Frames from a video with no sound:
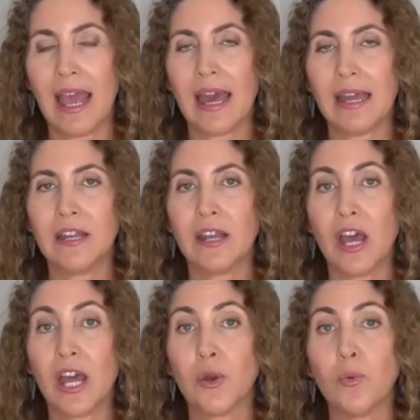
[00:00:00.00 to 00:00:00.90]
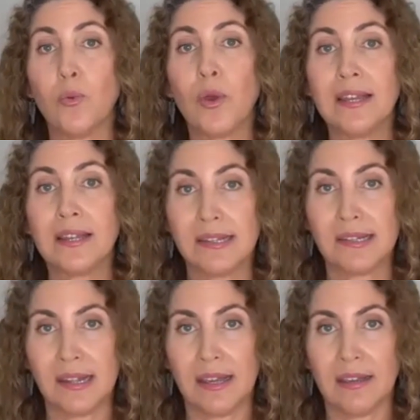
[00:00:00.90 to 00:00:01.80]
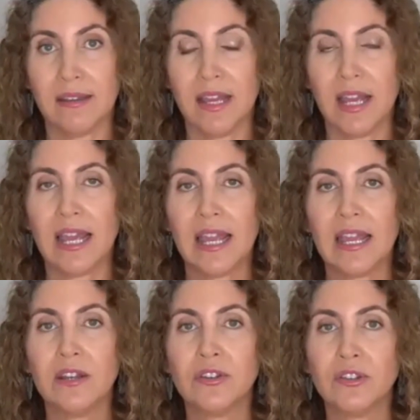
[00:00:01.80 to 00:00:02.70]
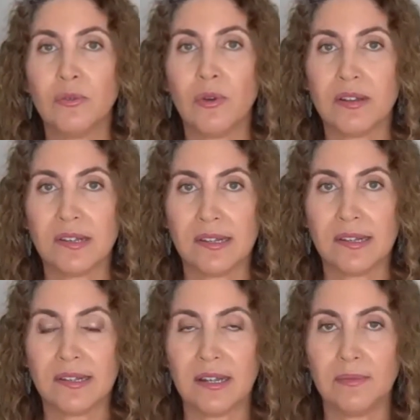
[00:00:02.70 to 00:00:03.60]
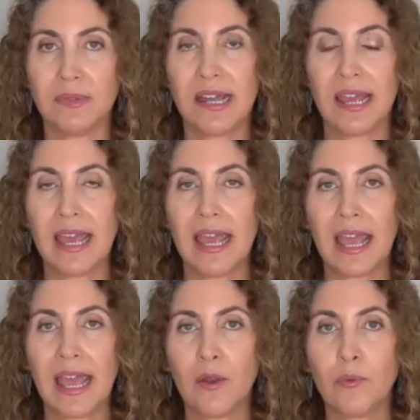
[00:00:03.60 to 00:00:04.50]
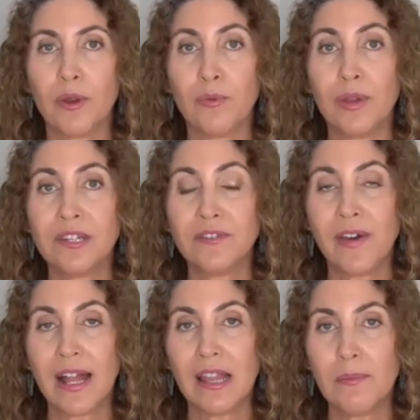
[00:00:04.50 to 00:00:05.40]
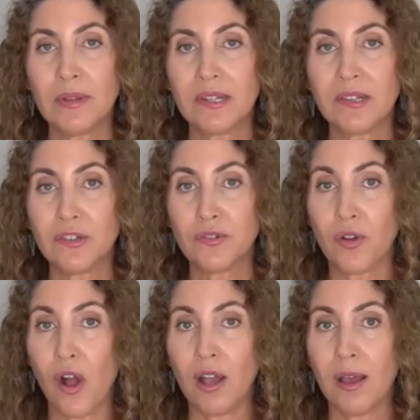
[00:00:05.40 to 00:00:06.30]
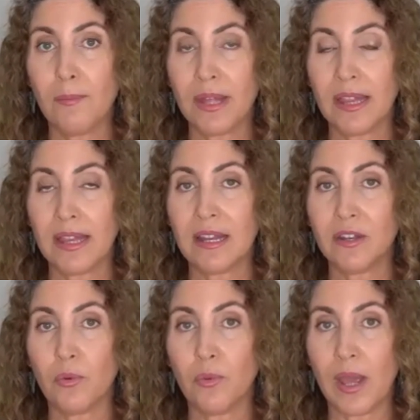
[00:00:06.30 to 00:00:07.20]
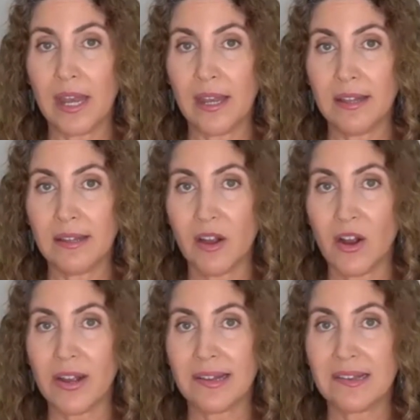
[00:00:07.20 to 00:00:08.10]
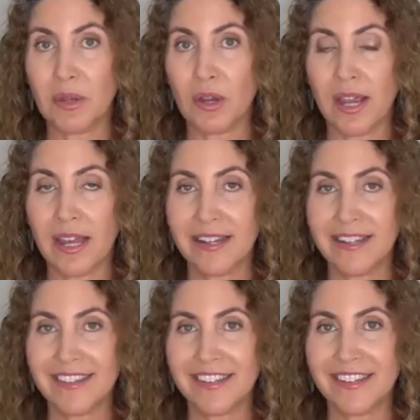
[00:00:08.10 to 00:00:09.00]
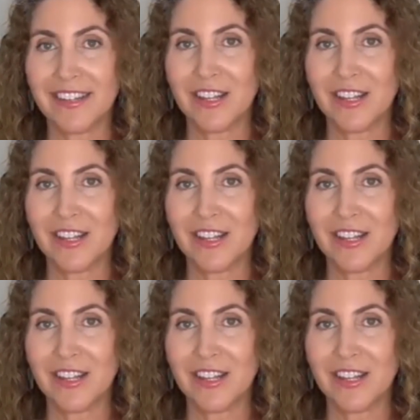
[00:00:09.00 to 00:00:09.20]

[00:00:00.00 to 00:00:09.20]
and a witnessing into our systems. And when we develop a strong ability to witness our experience,